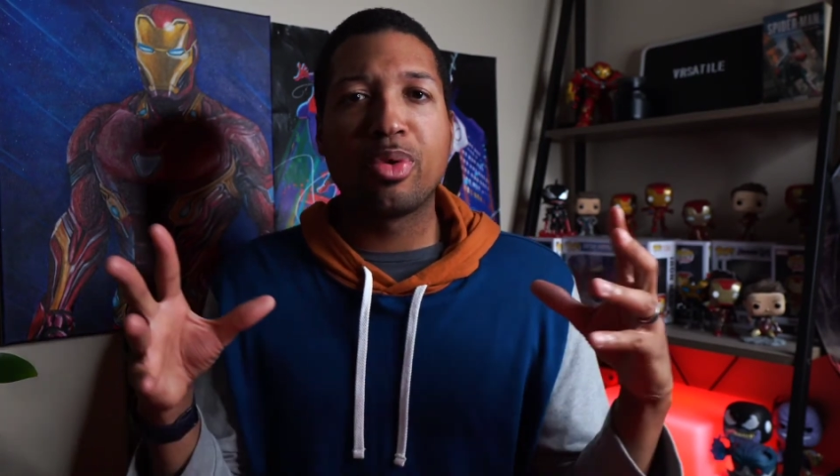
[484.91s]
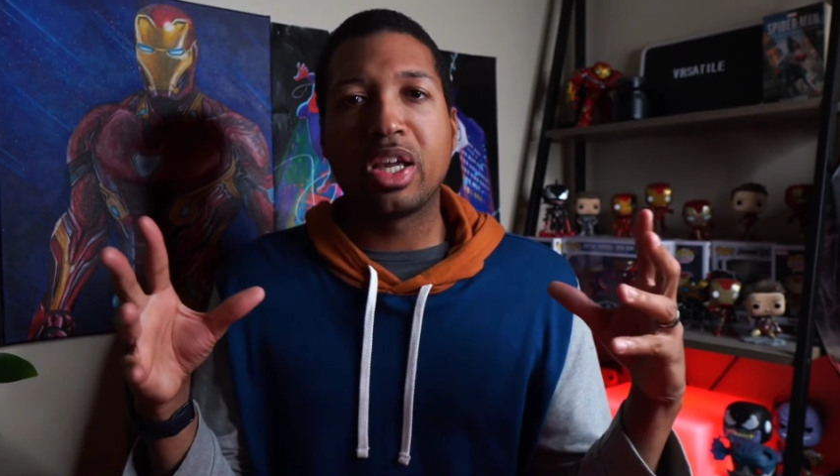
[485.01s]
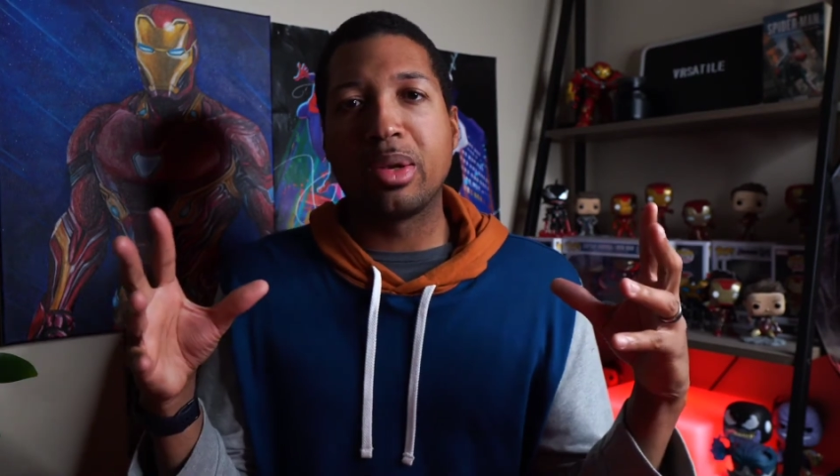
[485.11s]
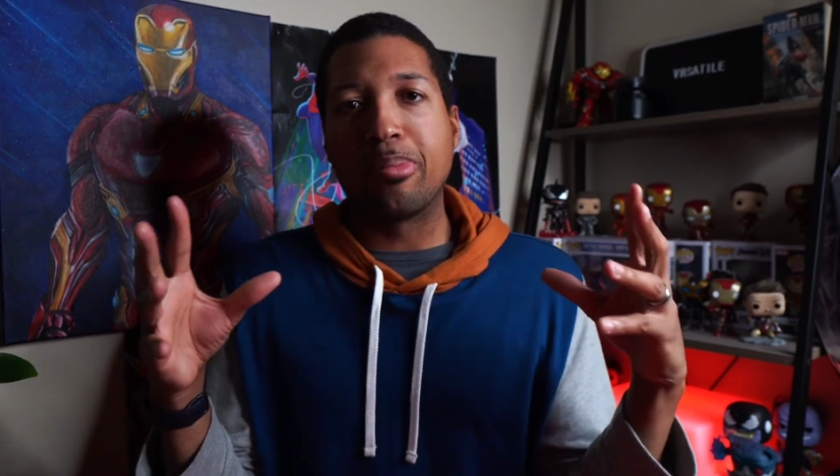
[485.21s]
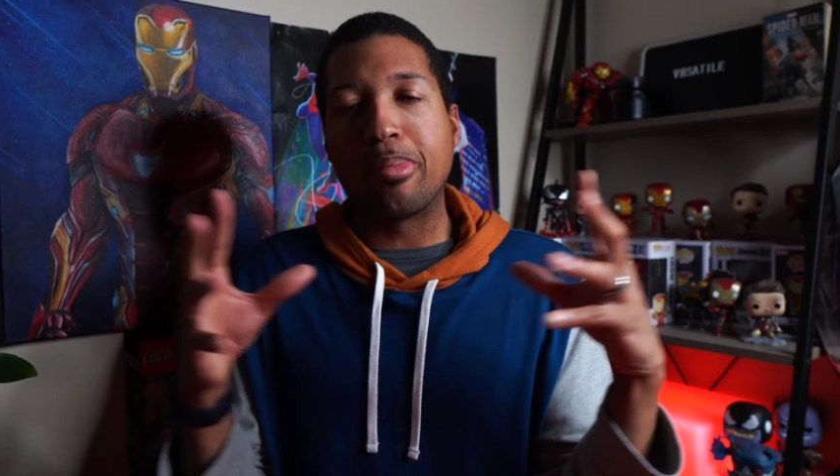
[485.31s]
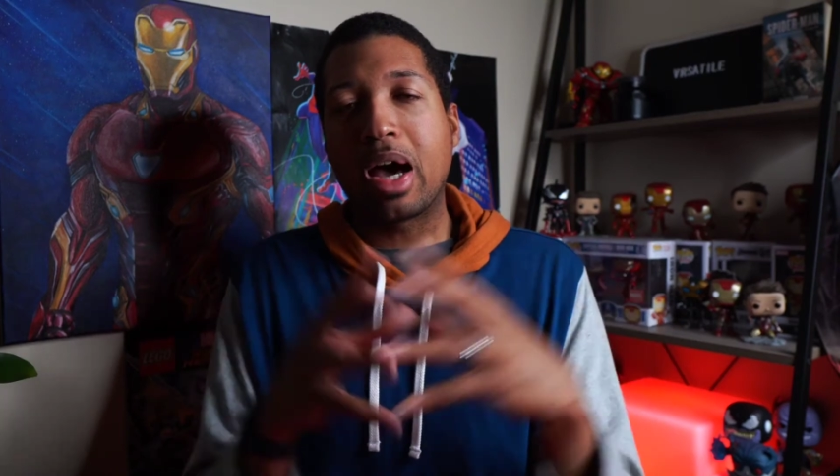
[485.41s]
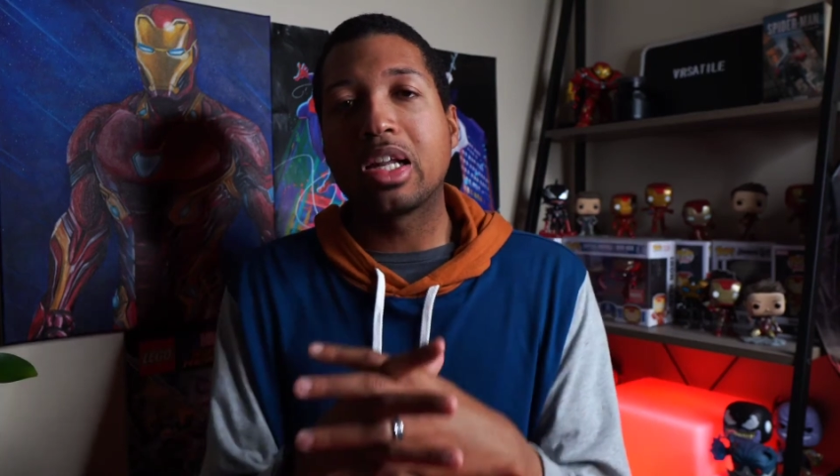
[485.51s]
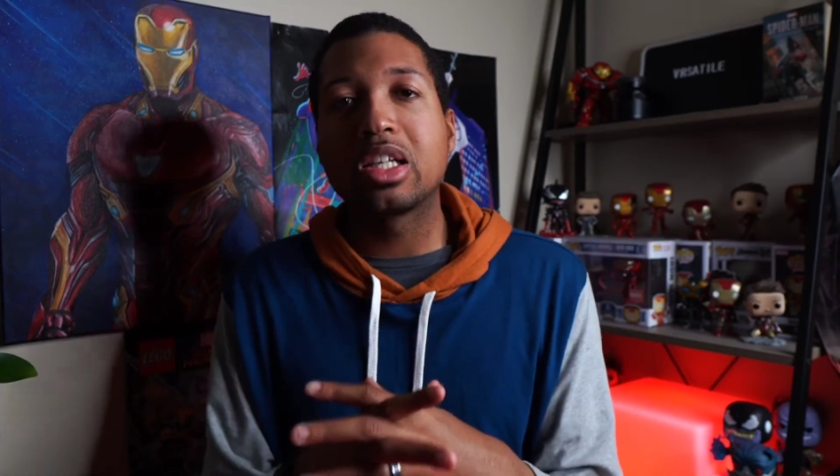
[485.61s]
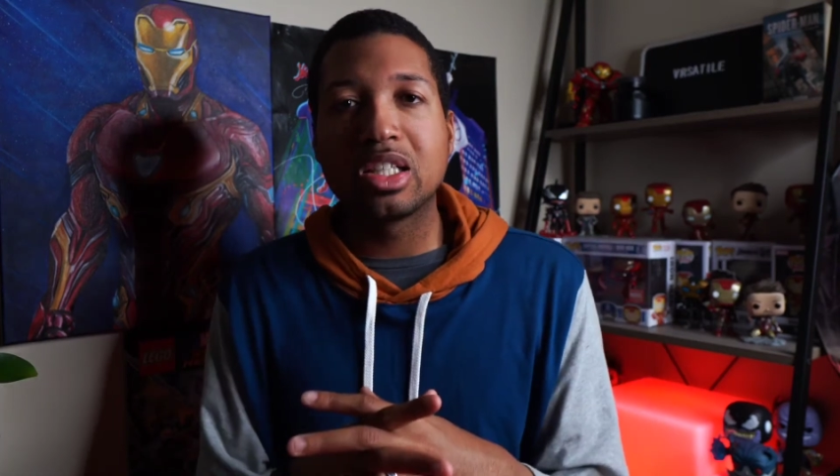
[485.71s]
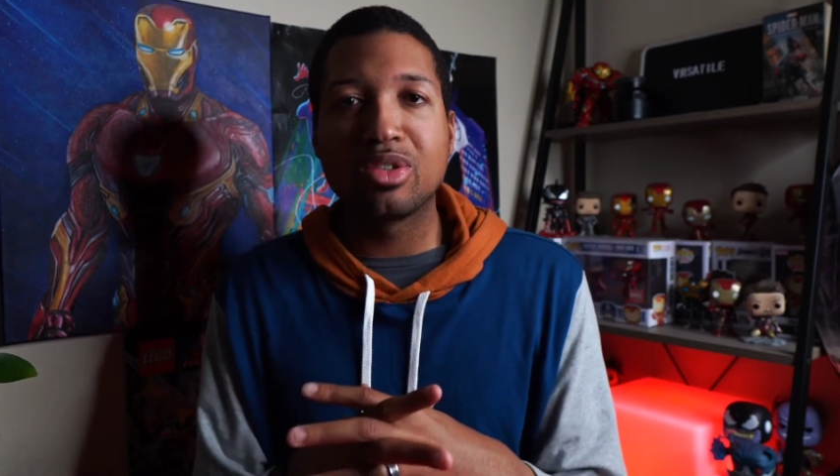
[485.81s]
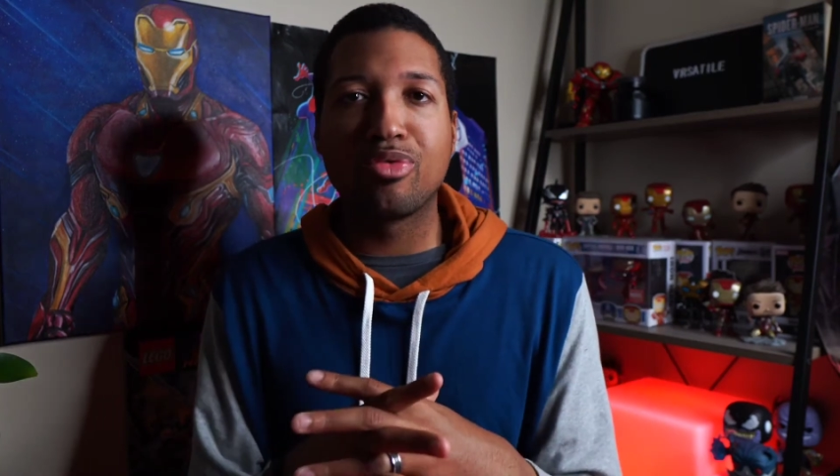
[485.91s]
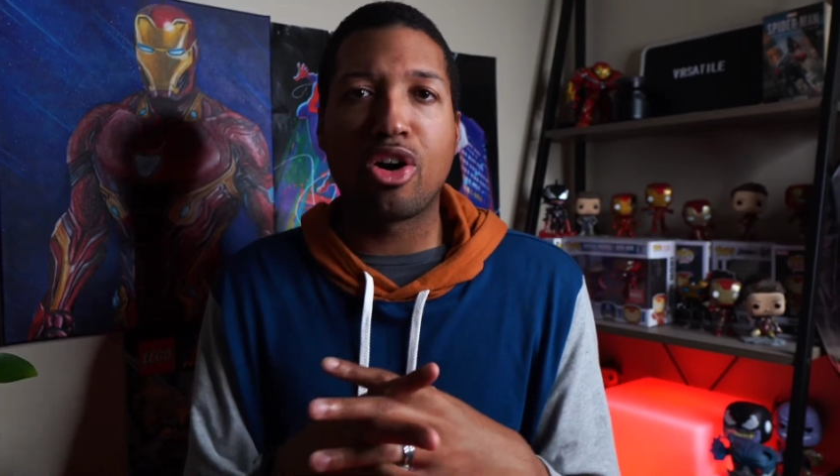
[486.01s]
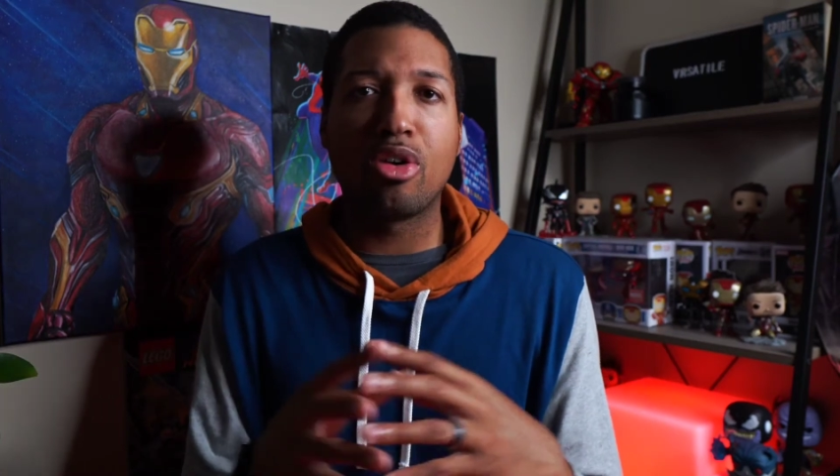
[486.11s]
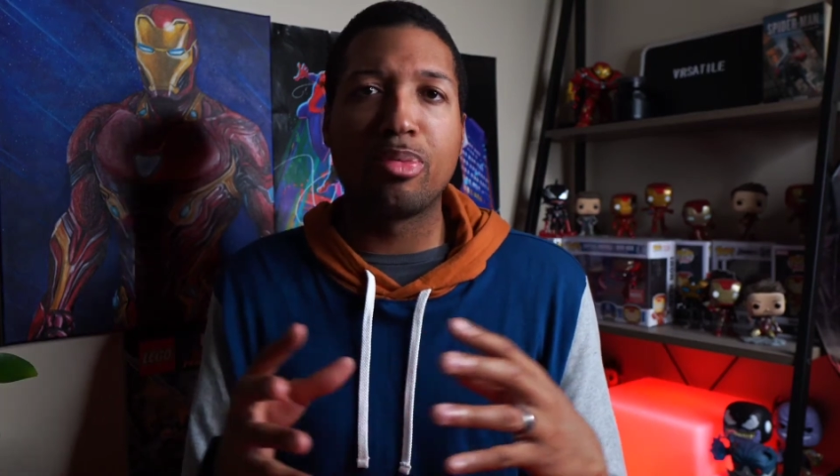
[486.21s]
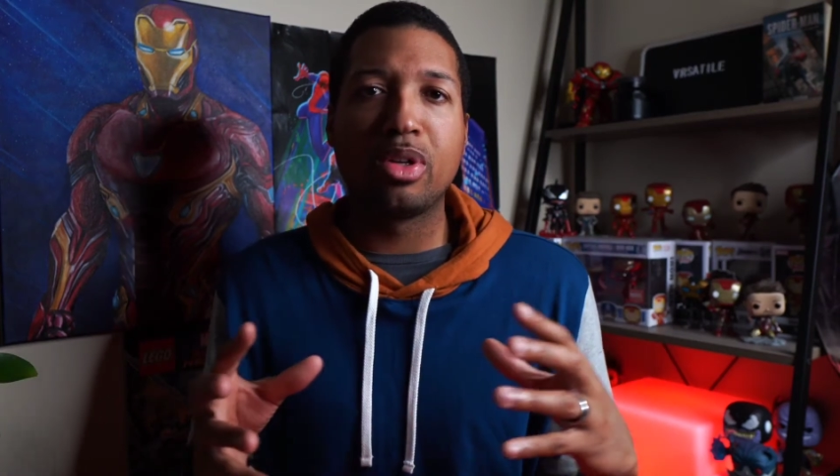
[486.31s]
we're getting Monica's
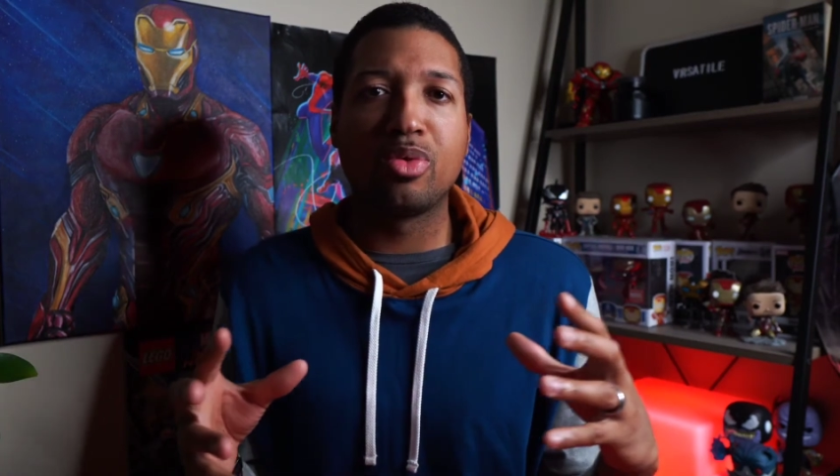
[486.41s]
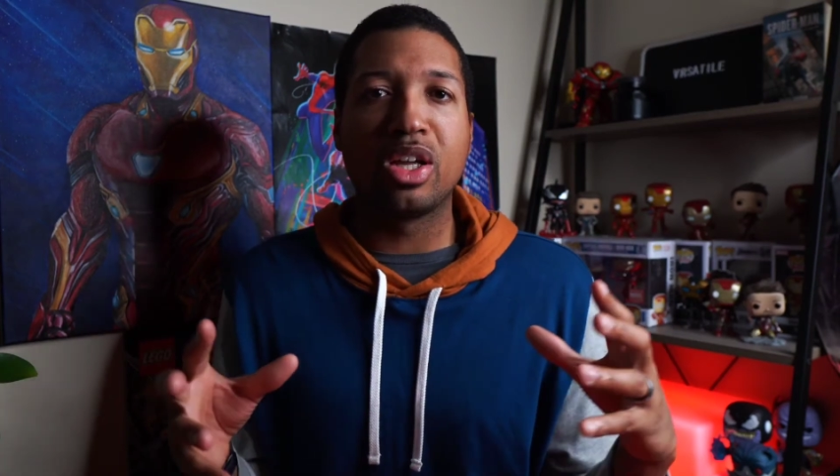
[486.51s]
involvement,